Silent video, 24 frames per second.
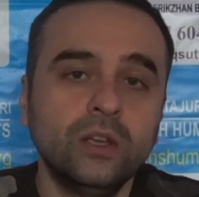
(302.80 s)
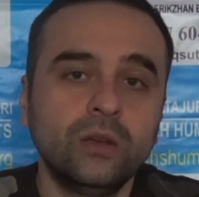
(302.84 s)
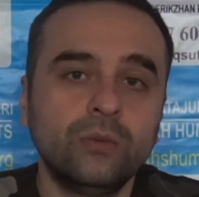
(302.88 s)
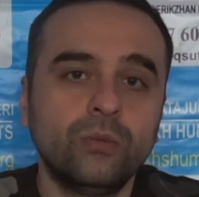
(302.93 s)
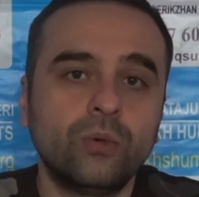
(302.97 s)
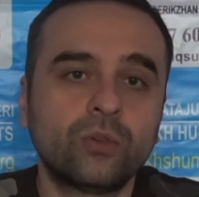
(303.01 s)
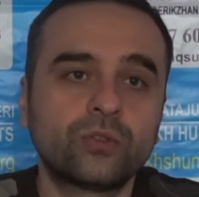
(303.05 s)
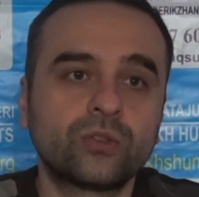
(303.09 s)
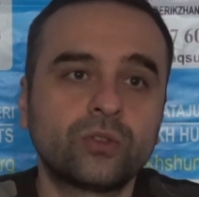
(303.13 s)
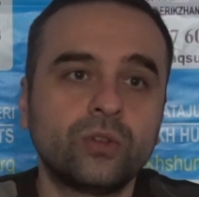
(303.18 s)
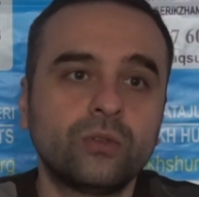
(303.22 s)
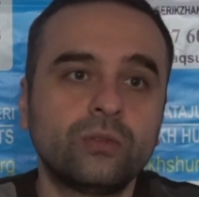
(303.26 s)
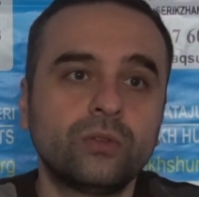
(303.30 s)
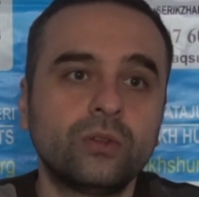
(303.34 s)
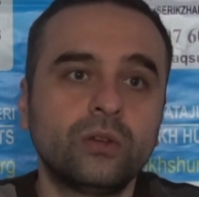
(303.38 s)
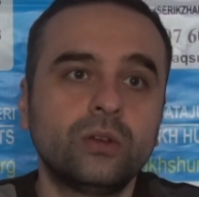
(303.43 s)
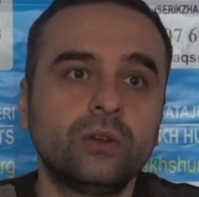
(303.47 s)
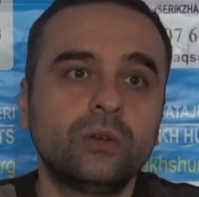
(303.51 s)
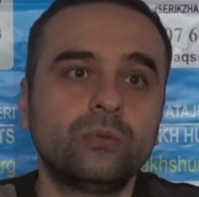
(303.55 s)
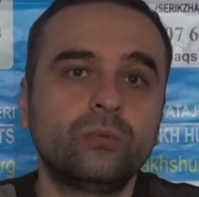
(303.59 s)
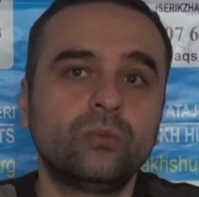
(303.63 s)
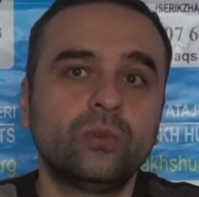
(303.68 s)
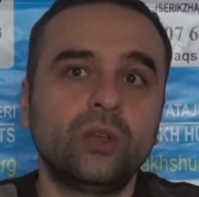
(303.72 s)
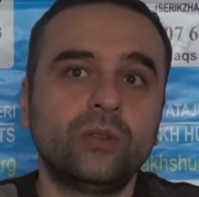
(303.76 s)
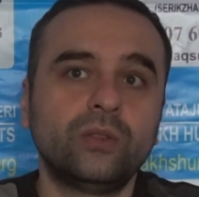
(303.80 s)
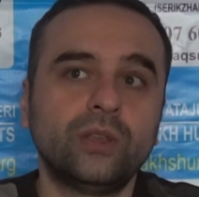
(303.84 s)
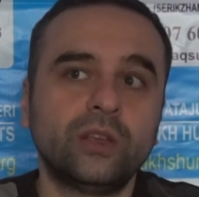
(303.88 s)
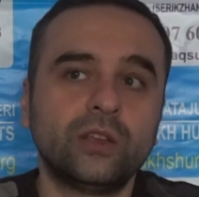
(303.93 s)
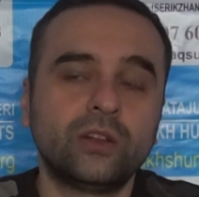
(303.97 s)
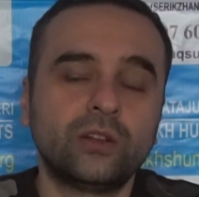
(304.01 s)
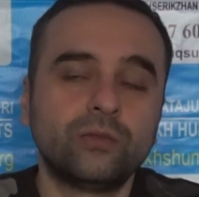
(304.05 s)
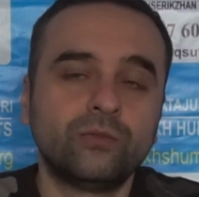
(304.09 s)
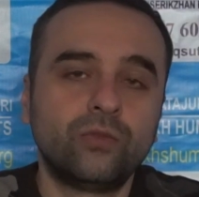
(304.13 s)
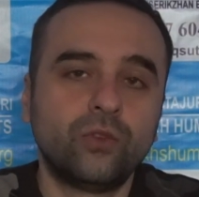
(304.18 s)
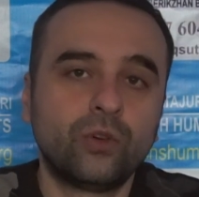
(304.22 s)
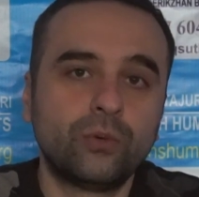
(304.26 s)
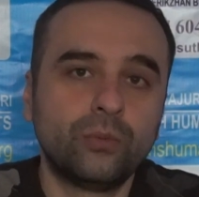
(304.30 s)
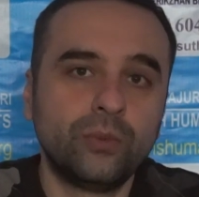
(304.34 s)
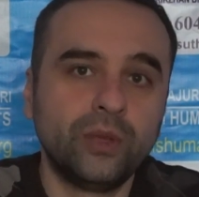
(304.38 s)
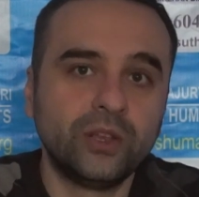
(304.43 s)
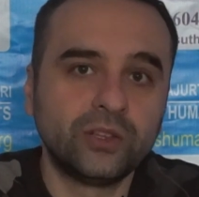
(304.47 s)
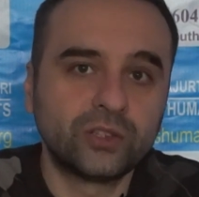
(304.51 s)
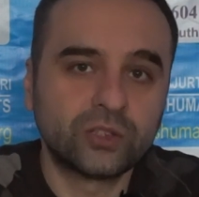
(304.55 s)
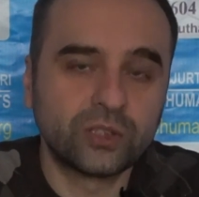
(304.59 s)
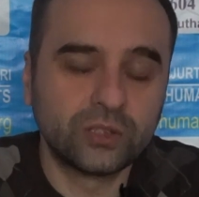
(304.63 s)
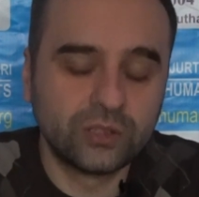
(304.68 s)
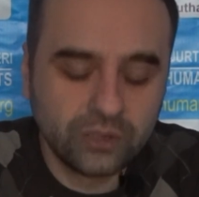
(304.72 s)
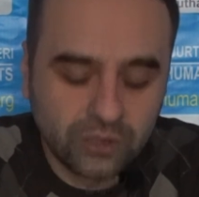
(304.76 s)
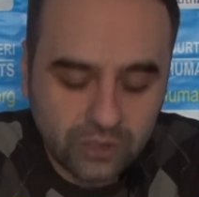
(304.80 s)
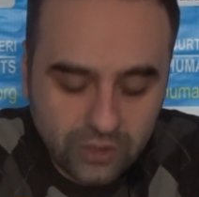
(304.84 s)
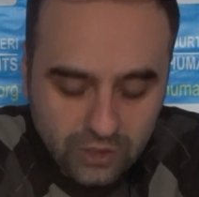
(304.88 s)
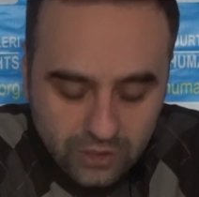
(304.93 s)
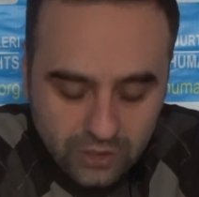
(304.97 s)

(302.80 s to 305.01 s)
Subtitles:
Most of their information,